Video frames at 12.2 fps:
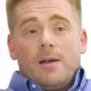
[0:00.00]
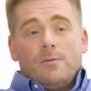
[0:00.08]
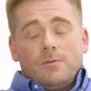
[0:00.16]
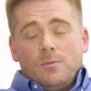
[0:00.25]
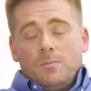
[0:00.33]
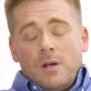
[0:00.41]
I
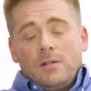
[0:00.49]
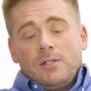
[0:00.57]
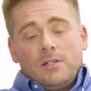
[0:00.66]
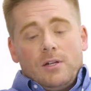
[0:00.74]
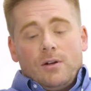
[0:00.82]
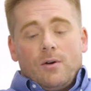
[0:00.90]

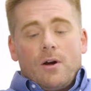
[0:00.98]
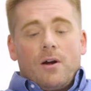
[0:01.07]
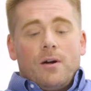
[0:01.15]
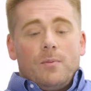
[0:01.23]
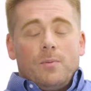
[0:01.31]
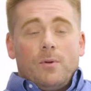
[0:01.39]
mentioned, you know,
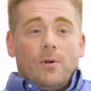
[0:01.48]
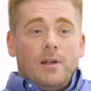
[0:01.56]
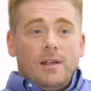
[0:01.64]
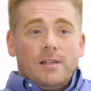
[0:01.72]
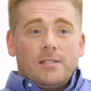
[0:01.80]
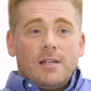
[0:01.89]
our
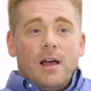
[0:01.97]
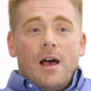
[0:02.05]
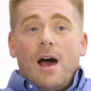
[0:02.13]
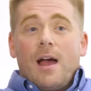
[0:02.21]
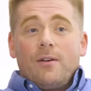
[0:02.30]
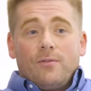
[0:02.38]
employees,
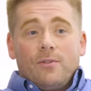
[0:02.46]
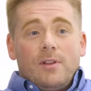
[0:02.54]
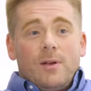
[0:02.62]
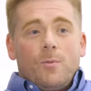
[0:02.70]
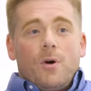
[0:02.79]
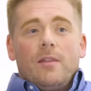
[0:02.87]
I
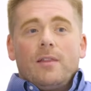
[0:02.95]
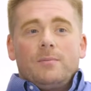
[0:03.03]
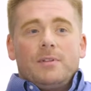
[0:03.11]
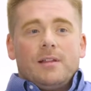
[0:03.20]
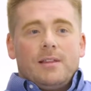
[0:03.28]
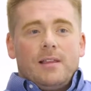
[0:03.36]
really want them
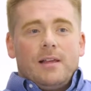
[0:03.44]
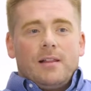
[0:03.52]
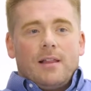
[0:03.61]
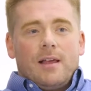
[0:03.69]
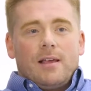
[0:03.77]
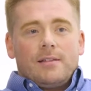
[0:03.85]
to think
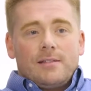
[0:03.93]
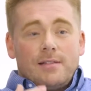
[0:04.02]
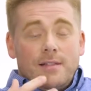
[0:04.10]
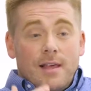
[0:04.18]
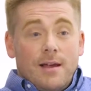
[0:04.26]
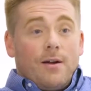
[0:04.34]
like it's
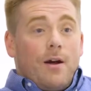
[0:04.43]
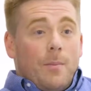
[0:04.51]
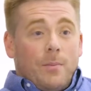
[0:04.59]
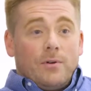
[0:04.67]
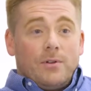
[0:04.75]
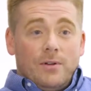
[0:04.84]
their
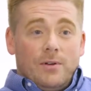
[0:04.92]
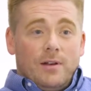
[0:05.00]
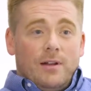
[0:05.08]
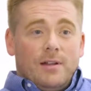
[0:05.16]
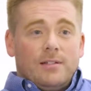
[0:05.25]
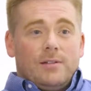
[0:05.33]

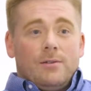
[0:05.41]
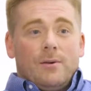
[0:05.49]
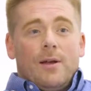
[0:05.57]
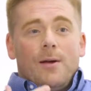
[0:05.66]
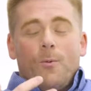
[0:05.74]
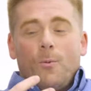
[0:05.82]
opportunity to
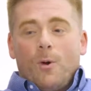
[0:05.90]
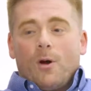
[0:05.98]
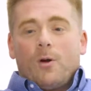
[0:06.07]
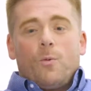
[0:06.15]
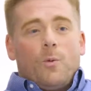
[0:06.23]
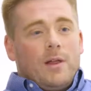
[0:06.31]

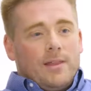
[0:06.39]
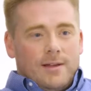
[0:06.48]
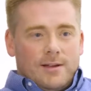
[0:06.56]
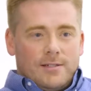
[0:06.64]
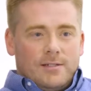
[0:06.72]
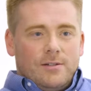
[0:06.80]
work with
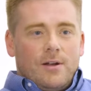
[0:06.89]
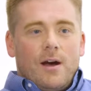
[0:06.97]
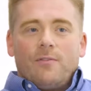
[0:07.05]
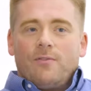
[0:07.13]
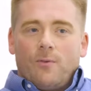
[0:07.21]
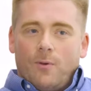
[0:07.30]
us,
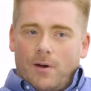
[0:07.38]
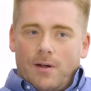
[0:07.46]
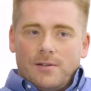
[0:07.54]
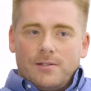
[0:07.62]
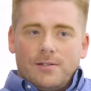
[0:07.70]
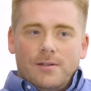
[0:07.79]
not for
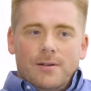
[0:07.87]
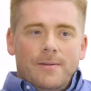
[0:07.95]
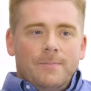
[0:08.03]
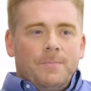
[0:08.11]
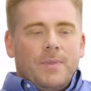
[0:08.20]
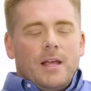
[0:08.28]
us.
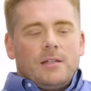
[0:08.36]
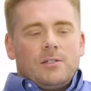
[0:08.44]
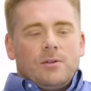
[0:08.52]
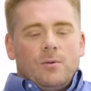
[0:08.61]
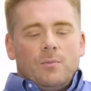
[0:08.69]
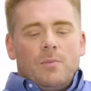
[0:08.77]
And
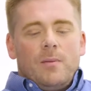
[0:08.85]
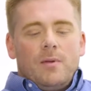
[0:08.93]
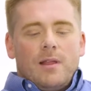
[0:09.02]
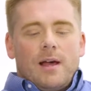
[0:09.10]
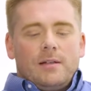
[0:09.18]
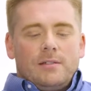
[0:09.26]
so maybe
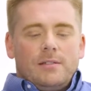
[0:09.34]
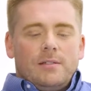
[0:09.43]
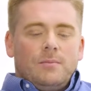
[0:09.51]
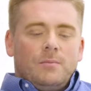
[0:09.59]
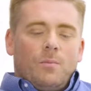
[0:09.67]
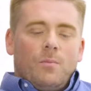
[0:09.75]
that
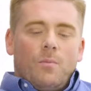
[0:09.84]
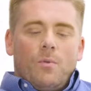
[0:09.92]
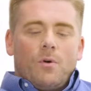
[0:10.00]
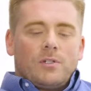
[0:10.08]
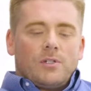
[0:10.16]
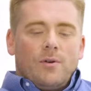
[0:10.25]

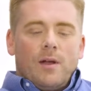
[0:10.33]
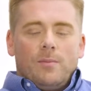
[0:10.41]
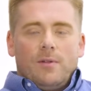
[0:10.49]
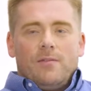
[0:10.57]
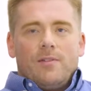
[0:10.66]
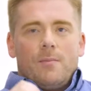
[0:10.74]
more so, I
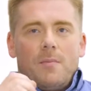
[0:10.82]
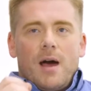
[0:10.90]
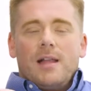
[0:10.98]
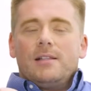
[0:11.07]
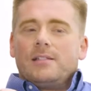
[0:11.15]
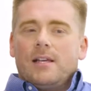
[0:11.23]
believe the
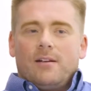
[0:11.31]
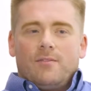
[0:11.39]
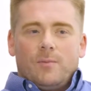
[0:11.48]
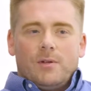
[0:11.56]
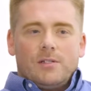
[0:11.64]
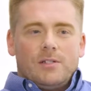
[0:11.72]
mindset of a
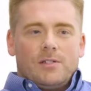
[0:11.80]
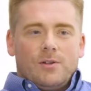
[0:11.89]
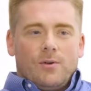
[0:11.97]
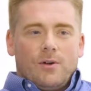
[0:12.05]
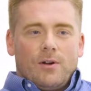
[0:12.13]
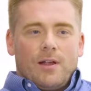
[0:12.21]
business
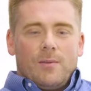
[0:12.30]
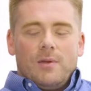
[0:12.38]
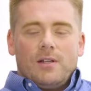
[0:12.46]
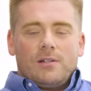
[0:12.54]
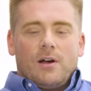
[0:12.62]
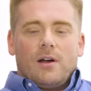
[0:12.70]
owner can
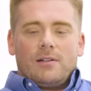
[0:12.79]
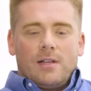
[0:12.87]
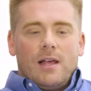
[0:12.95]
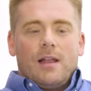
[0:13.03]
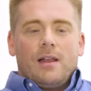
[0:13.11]
be taught to